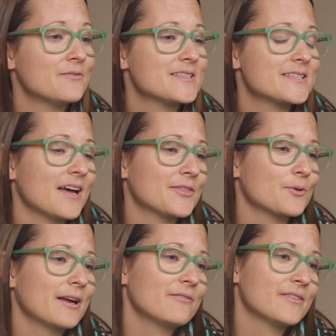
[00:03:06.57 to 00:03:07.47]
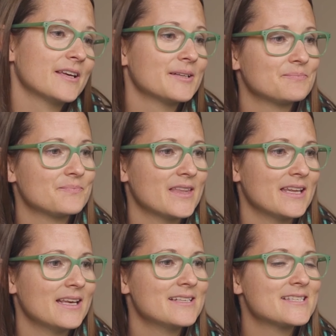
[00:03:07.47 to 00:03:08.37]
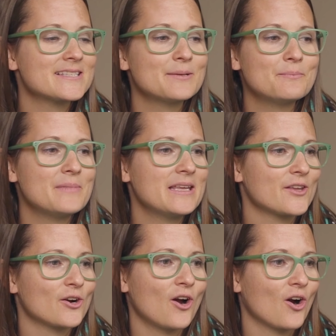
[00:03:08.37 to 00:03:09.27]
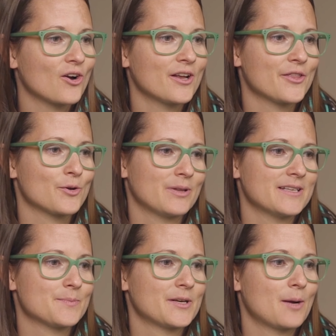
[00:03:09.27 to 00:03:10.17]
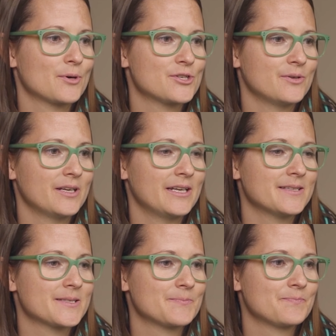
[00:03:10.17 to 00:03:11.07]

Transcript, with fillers: if it's not the right fit, it doesn't mean there aren't other placement opportunities.